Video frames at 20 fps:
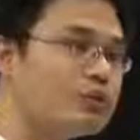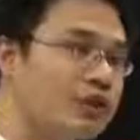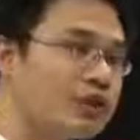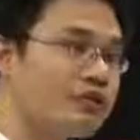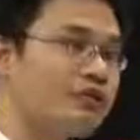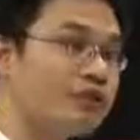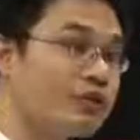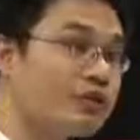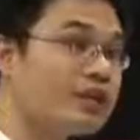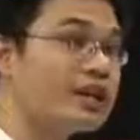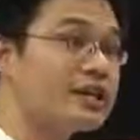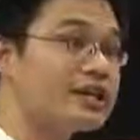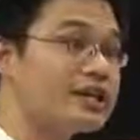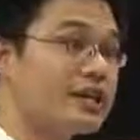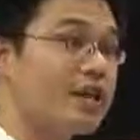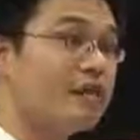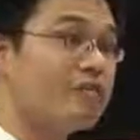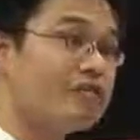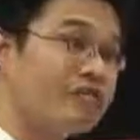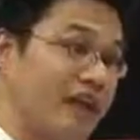will focus
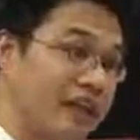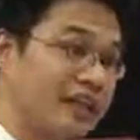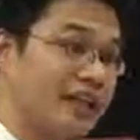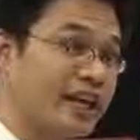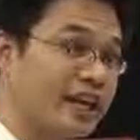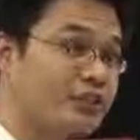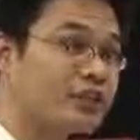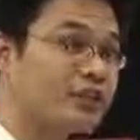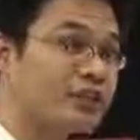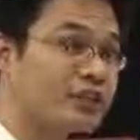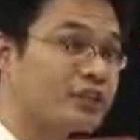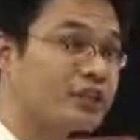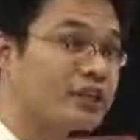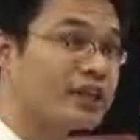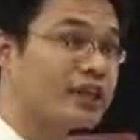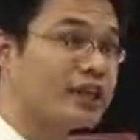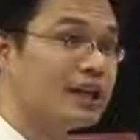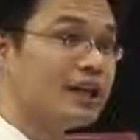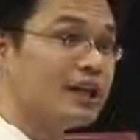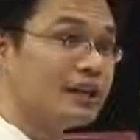on foundation,
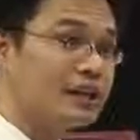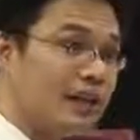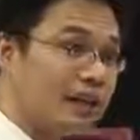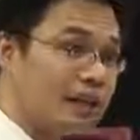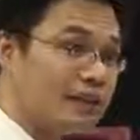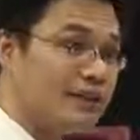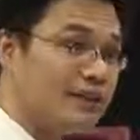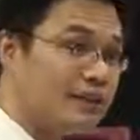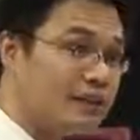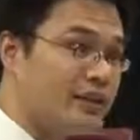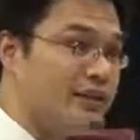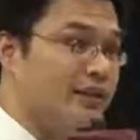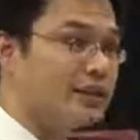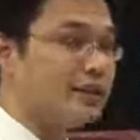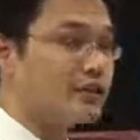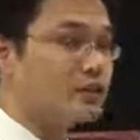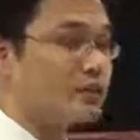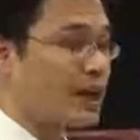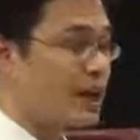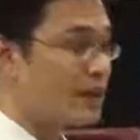like the
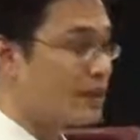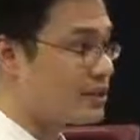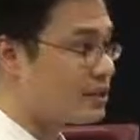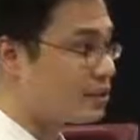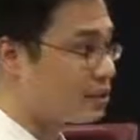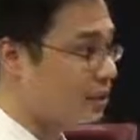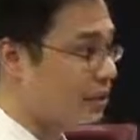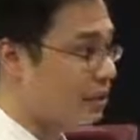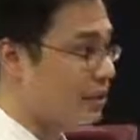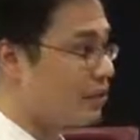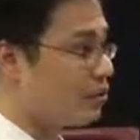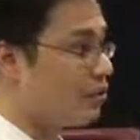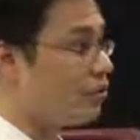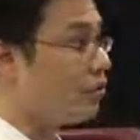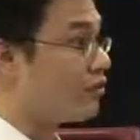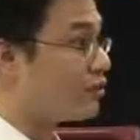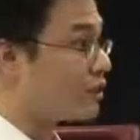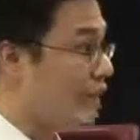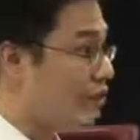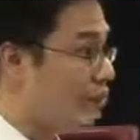Chinese
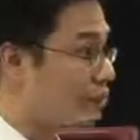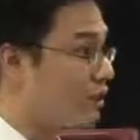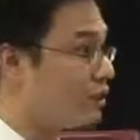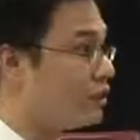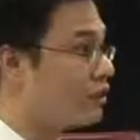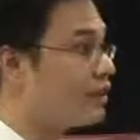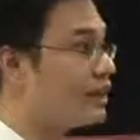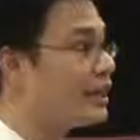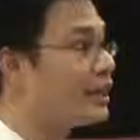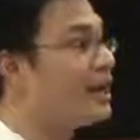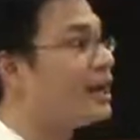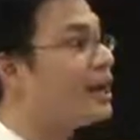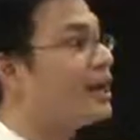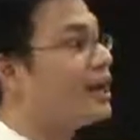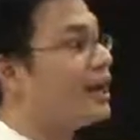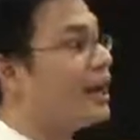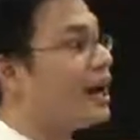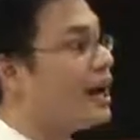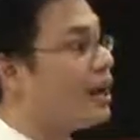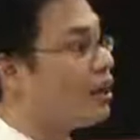vocabulary,
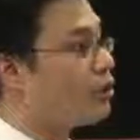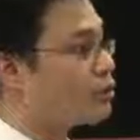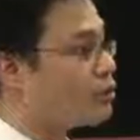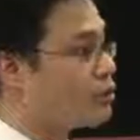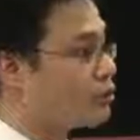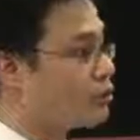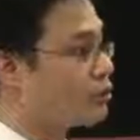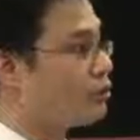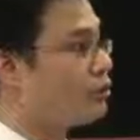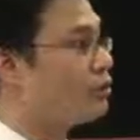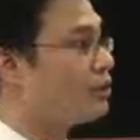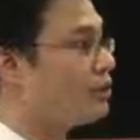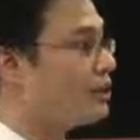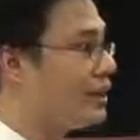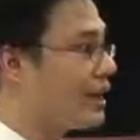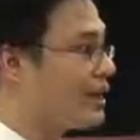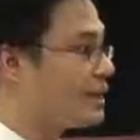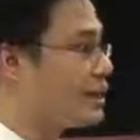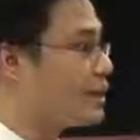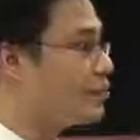how to
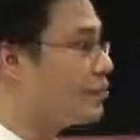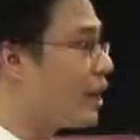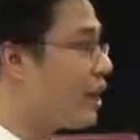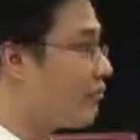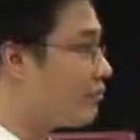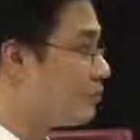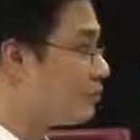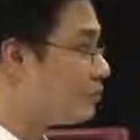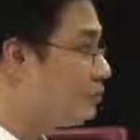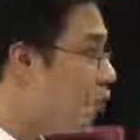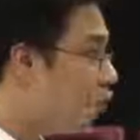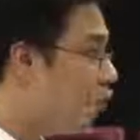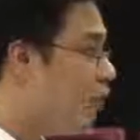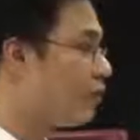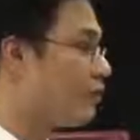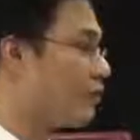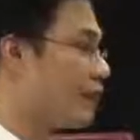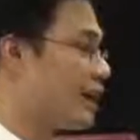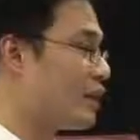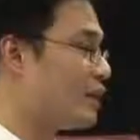let them have more
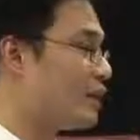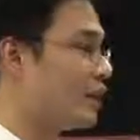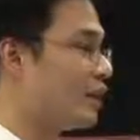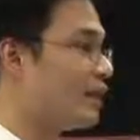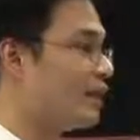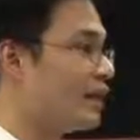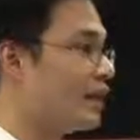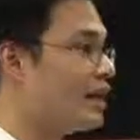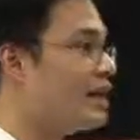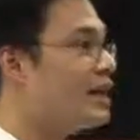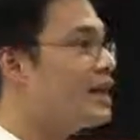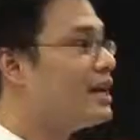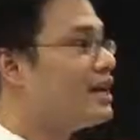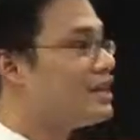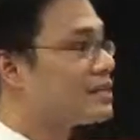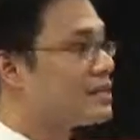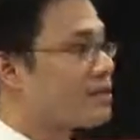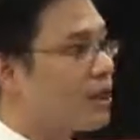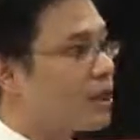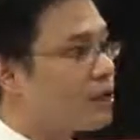vocabulary.
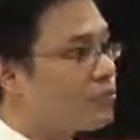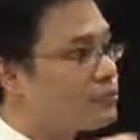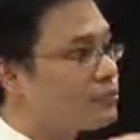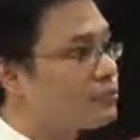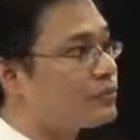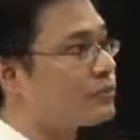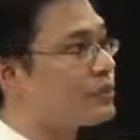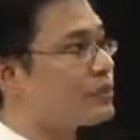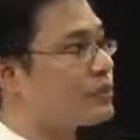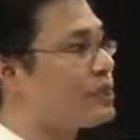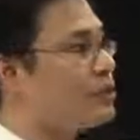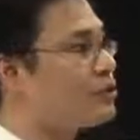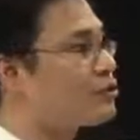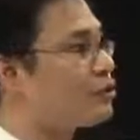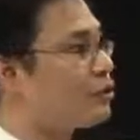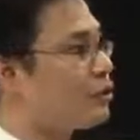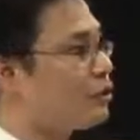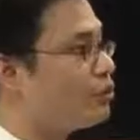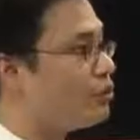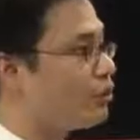Some
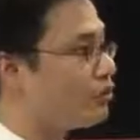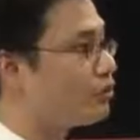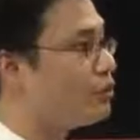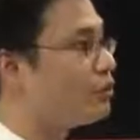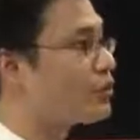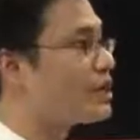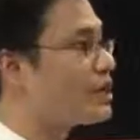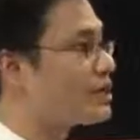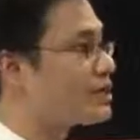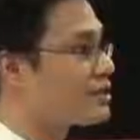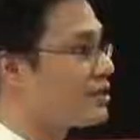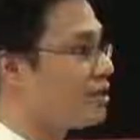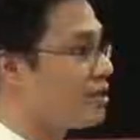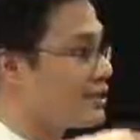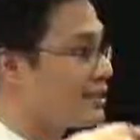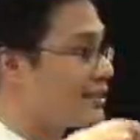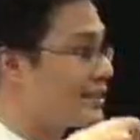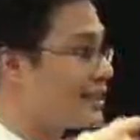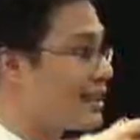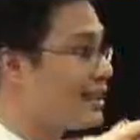teacher will focus on
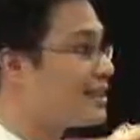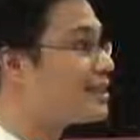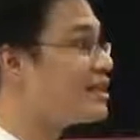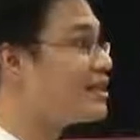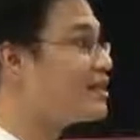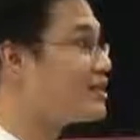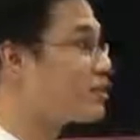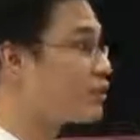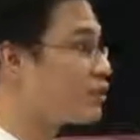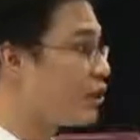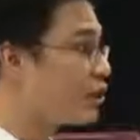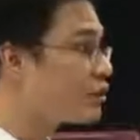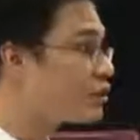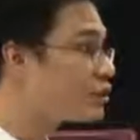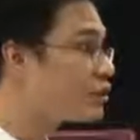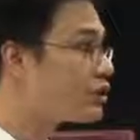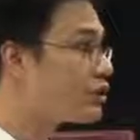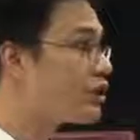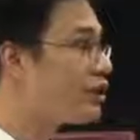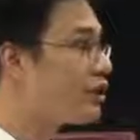sentence
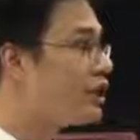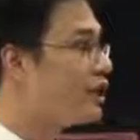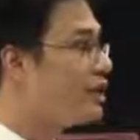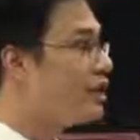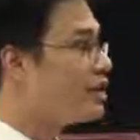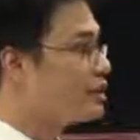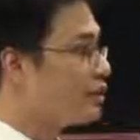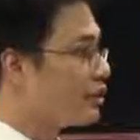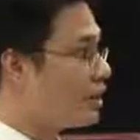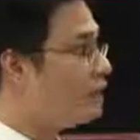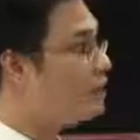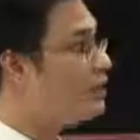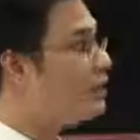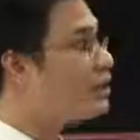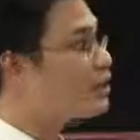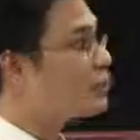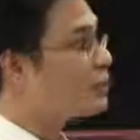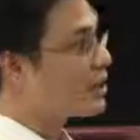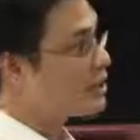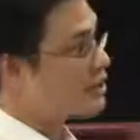structure. So it
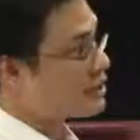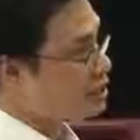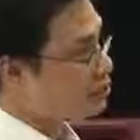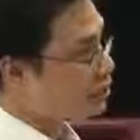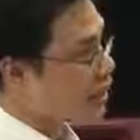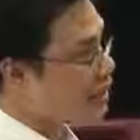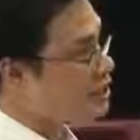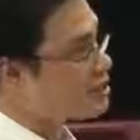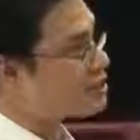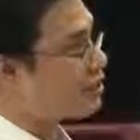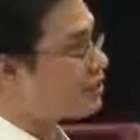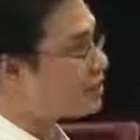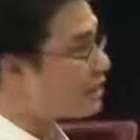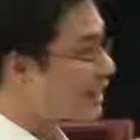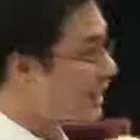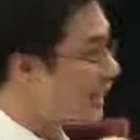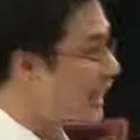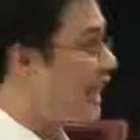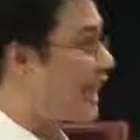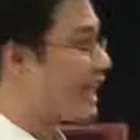really depends on the
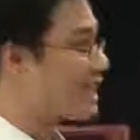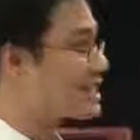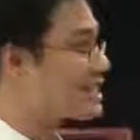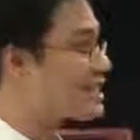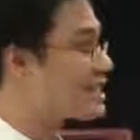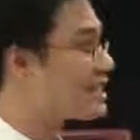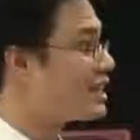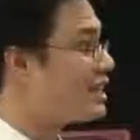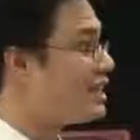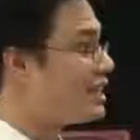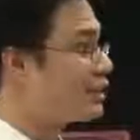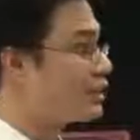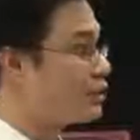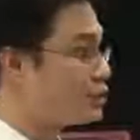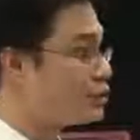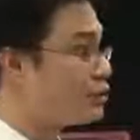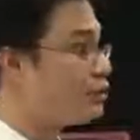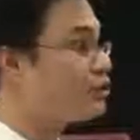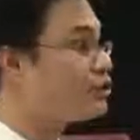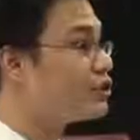class, the
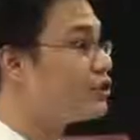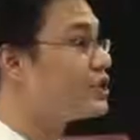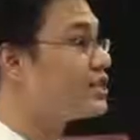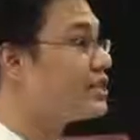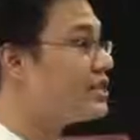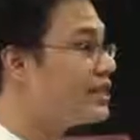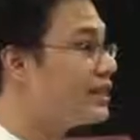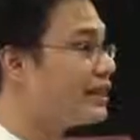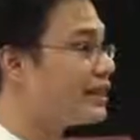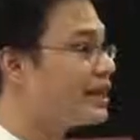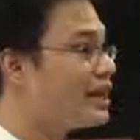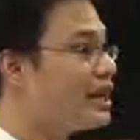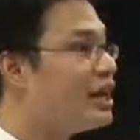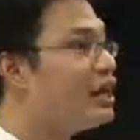student's need.